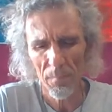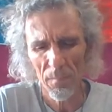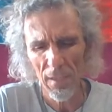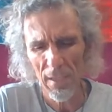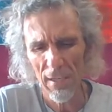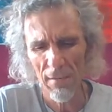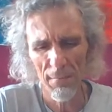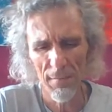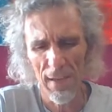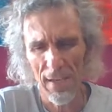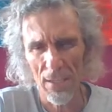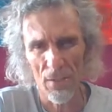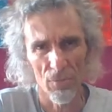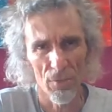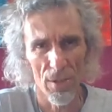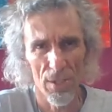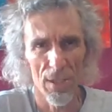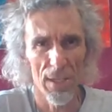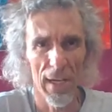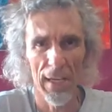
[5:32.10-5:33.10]
if that's
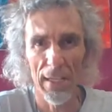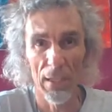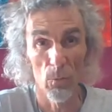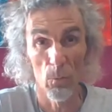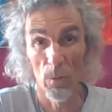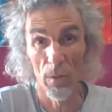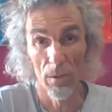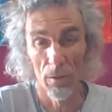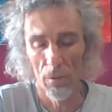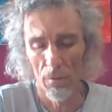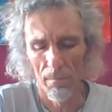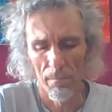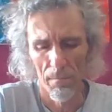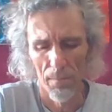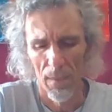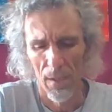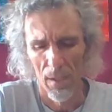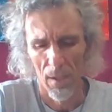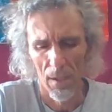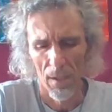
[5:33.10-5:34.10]
resonating with you,
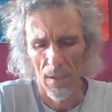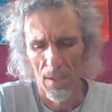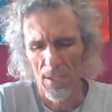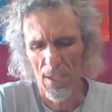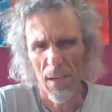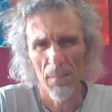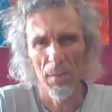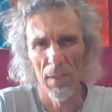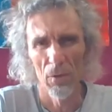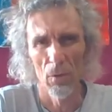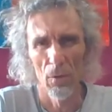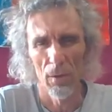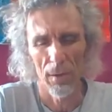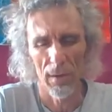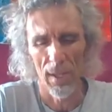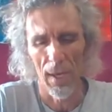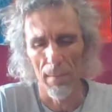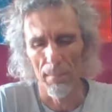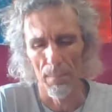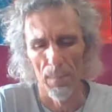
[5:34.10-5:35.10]
something like
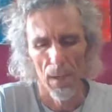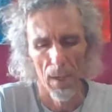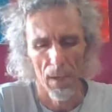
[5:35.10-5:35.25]
that.